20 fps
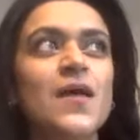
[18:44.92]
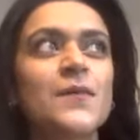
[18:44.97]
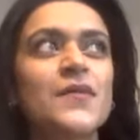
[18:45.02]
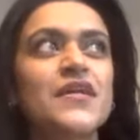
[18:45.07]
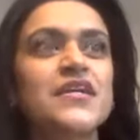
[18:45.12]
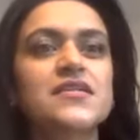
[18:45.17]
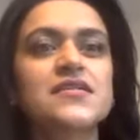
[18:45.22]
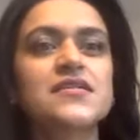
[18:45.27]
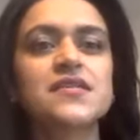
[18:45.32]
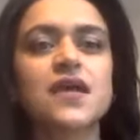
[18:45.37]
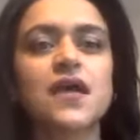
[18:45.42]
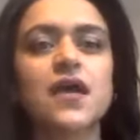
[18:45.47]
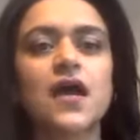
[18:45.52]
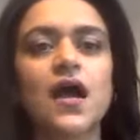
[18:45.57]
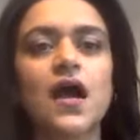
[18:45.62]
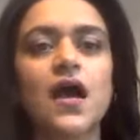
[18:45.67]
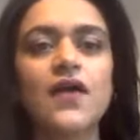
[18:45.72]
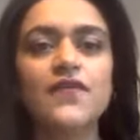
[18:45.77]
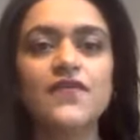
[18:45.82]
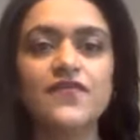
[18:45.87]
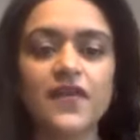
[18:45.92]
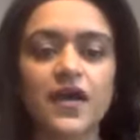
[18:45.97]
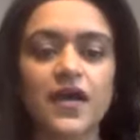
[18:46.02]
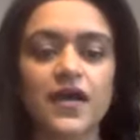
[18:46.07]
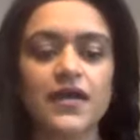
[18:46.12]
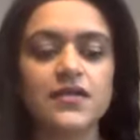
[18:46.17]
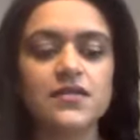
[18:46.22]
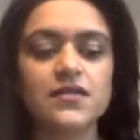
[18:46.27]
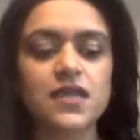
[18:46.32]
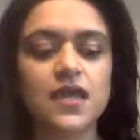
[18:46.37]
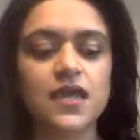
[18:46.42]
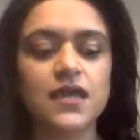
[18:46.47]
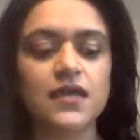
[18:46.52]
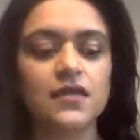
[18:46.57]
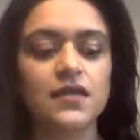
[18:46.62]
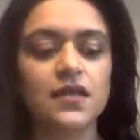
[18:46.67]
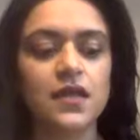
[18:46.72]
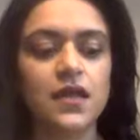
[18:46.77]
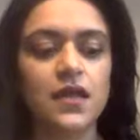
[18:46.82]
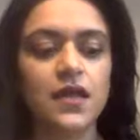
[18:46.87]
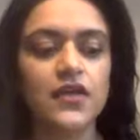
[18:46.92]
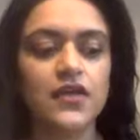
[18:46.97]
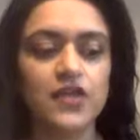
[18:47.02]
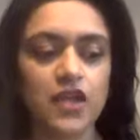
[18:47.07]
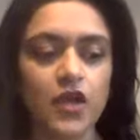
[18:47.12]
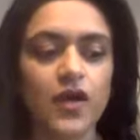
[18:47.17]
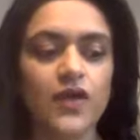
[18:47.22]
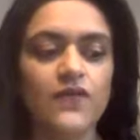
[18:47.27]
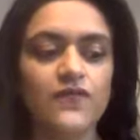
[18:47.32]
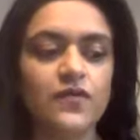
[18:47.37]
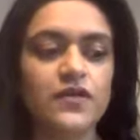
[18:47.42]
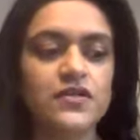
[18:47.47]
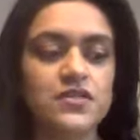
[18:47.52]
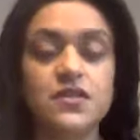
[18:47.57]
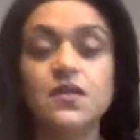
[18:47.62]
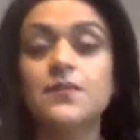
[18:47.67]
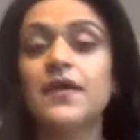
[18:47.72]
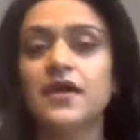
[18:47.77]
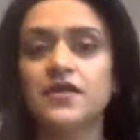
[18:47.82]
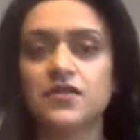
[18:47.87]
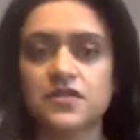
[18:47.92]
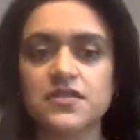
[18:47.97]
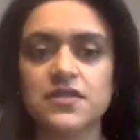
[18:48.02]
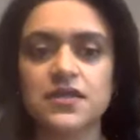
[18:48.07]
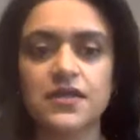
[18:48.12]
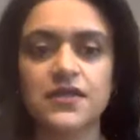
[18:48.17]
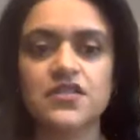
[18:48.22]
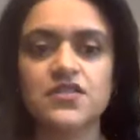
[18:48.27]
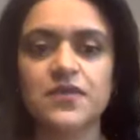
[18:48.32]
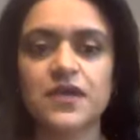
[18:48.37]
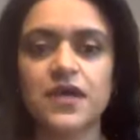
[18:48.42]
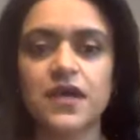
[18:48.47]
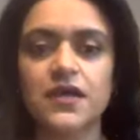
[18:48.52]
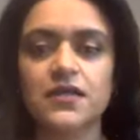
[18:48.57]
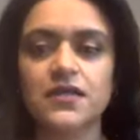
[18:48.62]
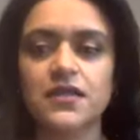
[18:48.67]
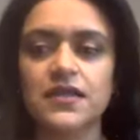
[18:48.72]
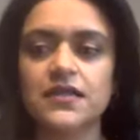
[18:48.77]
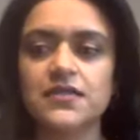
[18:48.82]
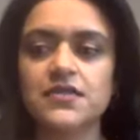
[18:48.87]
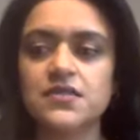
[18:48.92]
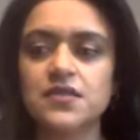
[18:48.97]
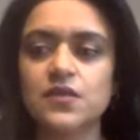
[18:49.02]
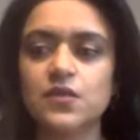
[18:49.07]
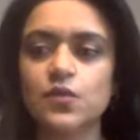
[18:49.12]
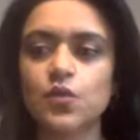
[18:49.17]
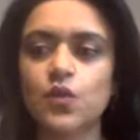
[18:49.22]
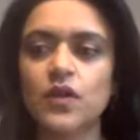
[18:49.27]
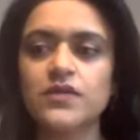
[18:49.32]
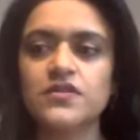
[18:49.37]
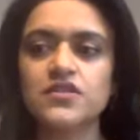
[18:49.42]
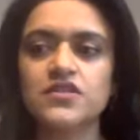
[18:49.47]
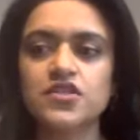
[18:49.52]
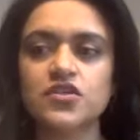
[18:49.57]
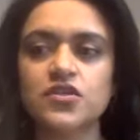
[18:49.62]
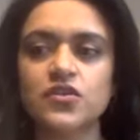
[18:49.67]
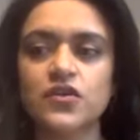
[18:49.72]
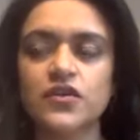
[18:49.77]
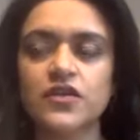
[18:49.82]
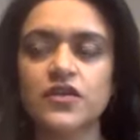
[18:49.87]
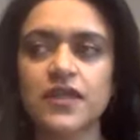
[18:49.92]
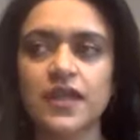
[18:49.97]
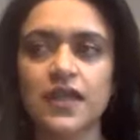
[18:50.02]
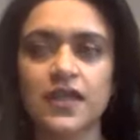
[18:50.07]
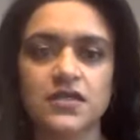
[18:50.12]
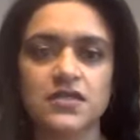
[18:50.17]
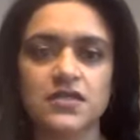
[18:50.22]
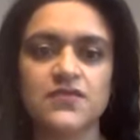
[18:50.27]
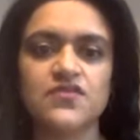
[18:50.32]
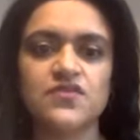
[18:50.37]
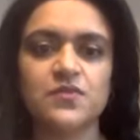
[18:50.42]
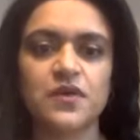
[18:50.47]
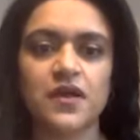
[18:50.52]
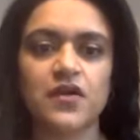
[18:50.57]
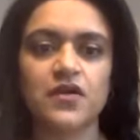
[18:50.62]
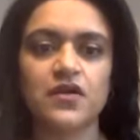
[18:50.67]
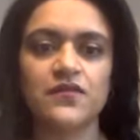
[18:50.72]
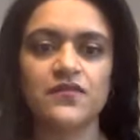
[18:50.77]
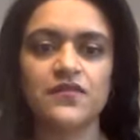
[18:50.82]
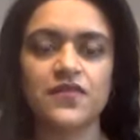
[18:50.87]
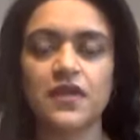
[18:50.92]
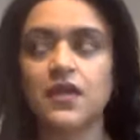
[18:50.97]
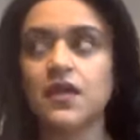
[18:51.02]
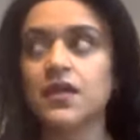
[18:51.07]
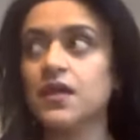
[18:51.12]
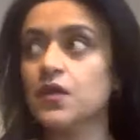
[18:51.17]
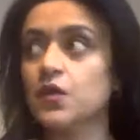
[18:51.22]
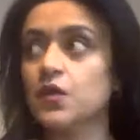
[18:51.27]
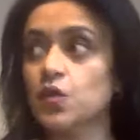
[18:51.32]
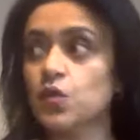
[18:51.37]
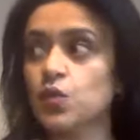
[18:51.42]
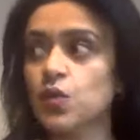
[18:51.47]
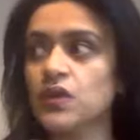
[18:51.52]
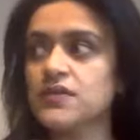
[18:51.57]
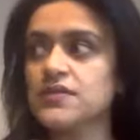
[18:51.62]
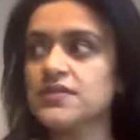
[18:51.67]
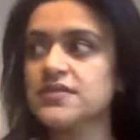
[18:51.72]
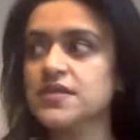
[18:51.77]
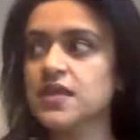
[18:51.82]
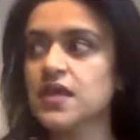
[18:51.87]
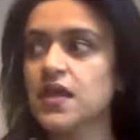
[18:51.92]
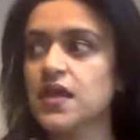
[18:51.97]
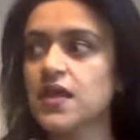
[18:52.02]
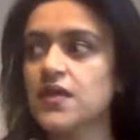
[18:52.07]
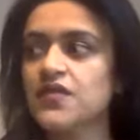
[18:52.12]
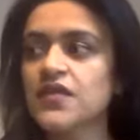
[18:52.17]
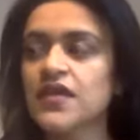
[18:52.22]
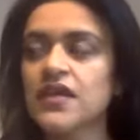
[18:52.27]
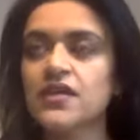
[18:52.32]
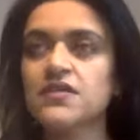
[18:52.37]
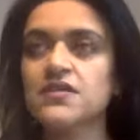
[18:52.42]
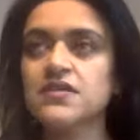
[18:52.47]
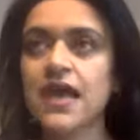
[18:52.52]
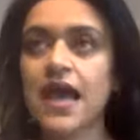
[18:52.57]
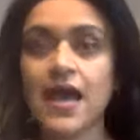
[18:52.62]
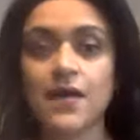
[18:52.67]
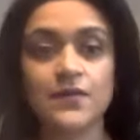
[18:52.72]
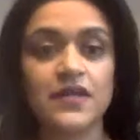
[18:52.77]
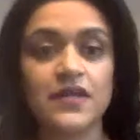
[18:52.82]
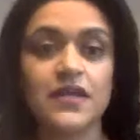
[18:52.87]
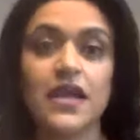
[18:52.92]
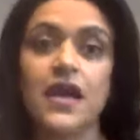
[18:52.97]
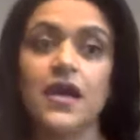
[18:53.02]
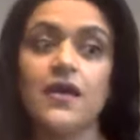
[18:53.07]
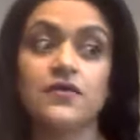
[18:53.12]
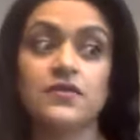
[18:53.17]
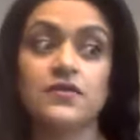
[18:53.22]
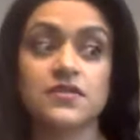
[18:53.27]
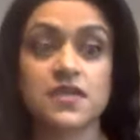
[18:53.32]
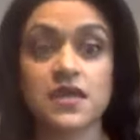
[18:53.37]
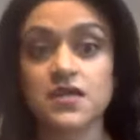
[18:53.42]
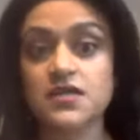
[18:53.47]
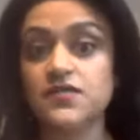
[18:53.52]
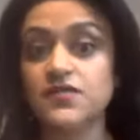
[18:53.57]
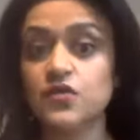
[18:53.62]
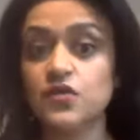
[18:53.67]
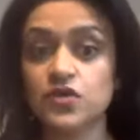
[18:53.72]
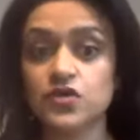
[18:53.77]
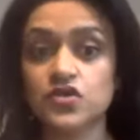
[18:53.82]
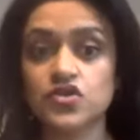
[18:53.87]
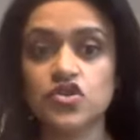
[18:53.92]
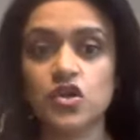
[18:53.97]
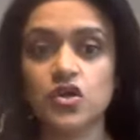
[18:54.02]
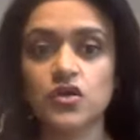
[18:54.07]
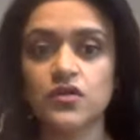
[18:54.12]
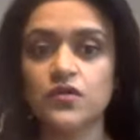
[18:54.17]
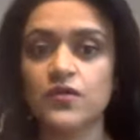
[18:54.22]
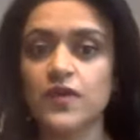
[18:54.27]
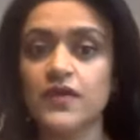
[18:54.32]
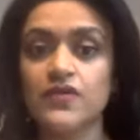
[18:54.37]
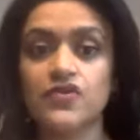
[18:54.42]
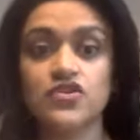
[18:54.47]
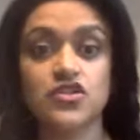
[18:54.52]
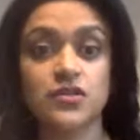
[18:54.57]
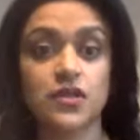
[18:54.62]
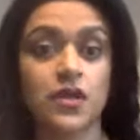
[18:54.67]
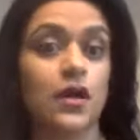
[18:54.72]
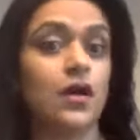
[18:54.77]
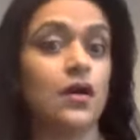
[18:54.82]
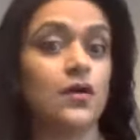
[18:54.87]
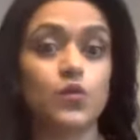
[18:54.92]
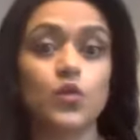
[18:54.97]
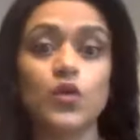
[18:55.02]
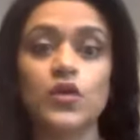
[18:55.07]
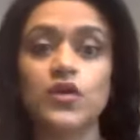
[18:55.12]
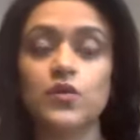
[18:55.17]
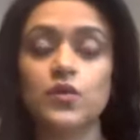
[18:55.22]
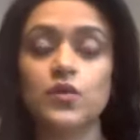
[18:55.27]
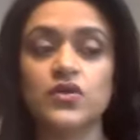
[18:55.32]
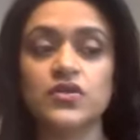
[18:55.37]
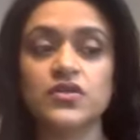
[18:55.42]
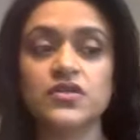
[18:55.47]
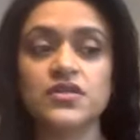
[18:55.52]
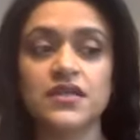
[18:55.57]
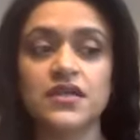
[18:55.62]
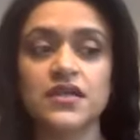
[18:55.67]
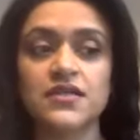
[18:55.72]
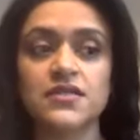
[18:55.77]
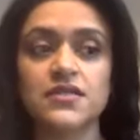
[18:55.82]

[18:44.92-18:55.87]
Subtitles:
Because I find, and, you know, I've written about the science behind this, that once you're on a negative spiral of thinking, or once things are happening outside of your control around you that aren't what you wanted,